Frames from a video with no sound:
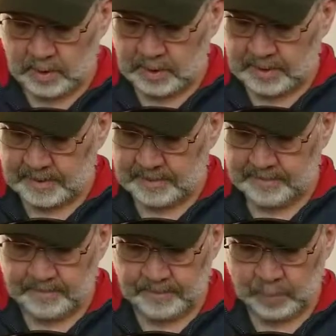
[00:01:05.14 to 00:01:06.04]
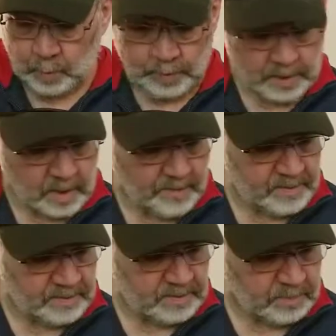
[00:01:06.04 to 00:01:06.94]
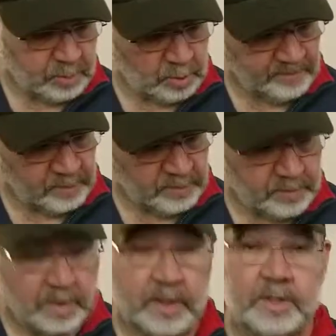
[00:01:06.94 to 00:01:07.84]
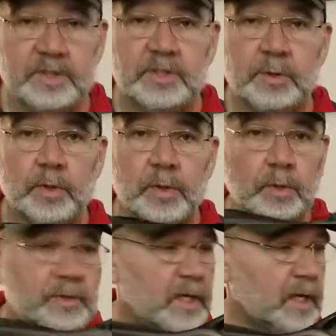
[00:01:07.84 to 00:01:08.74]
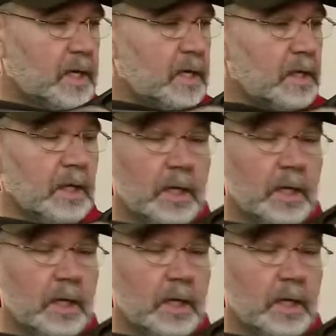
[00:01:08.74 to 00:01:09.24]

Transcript: The Woody on this is a beautiful Ziricote,